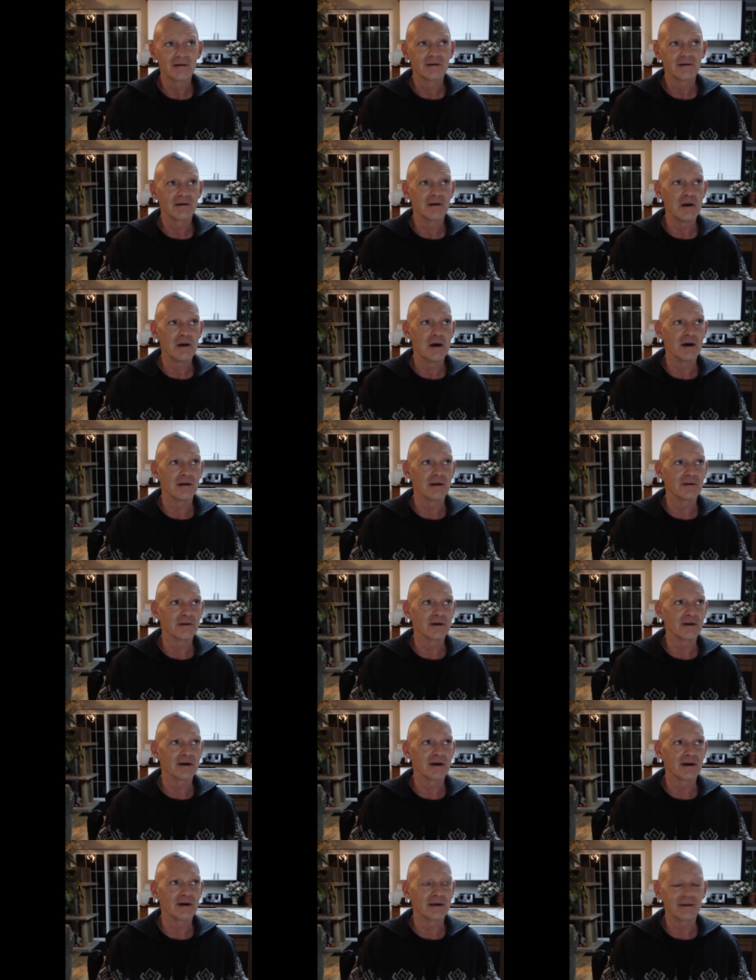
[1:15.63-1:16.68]
And
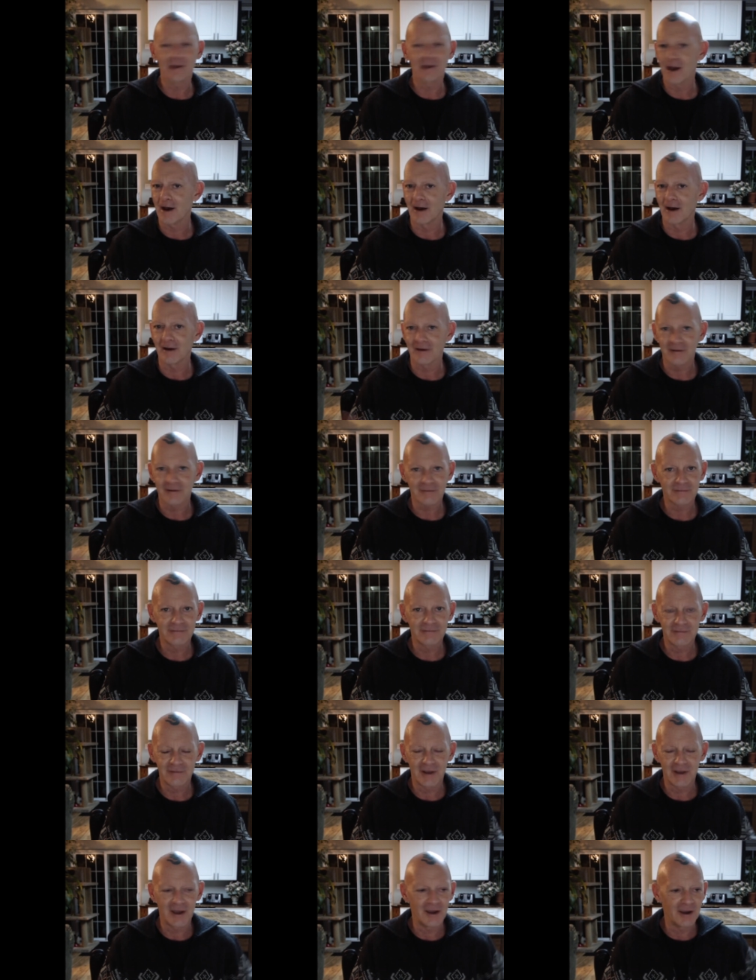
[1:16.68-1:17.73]
uh, yeah,
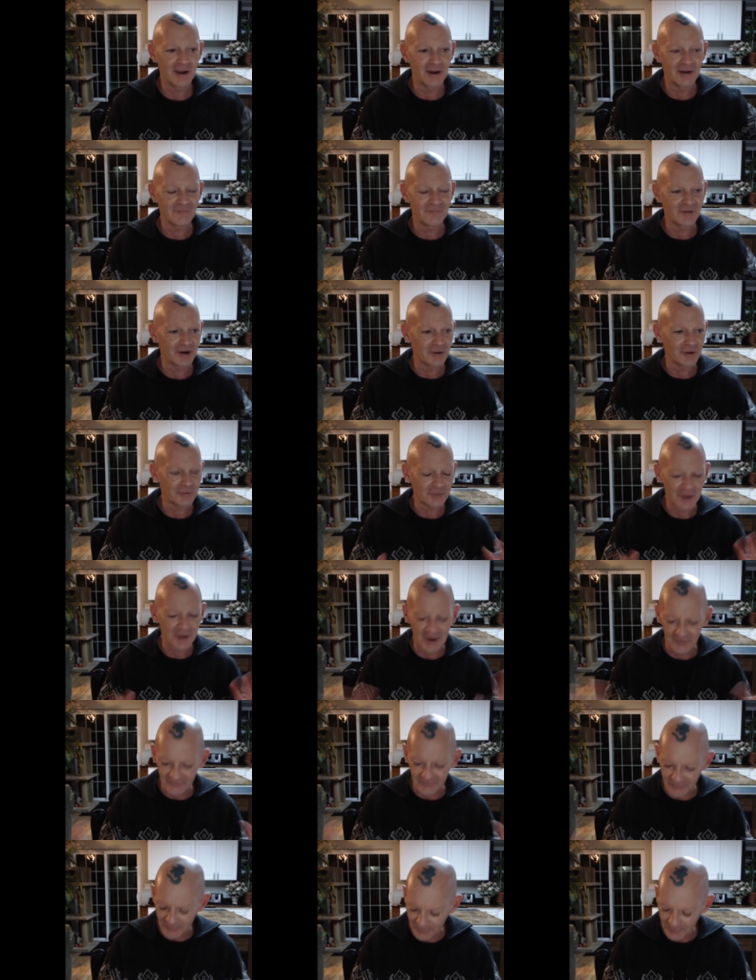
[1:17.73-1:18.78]
and, and, I've had a
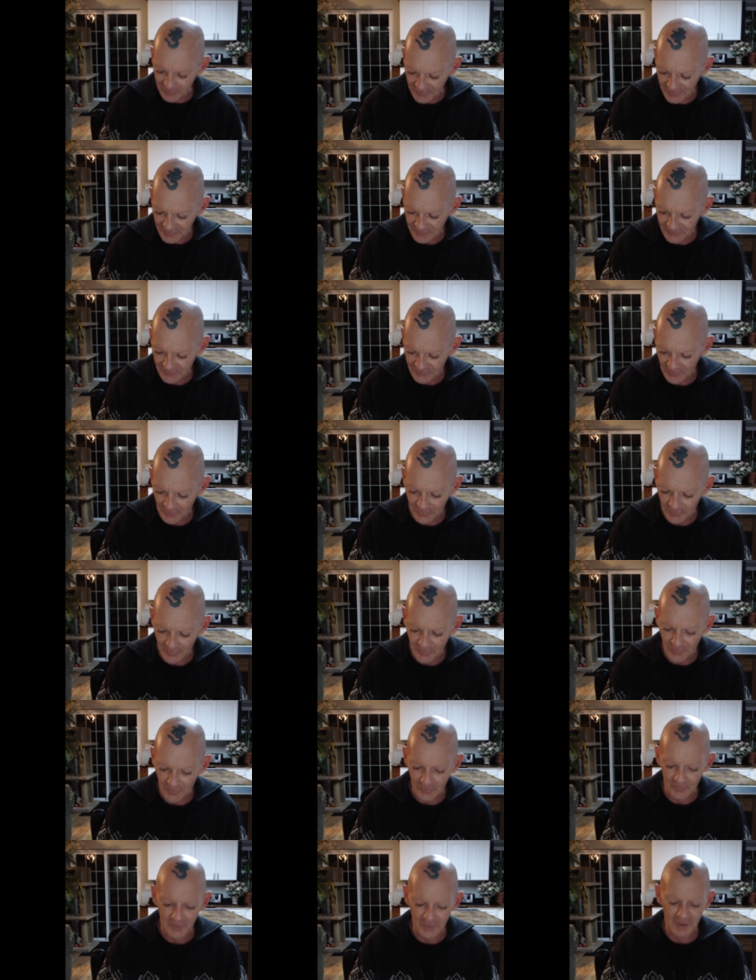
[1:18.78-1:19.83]
thousand things on the go.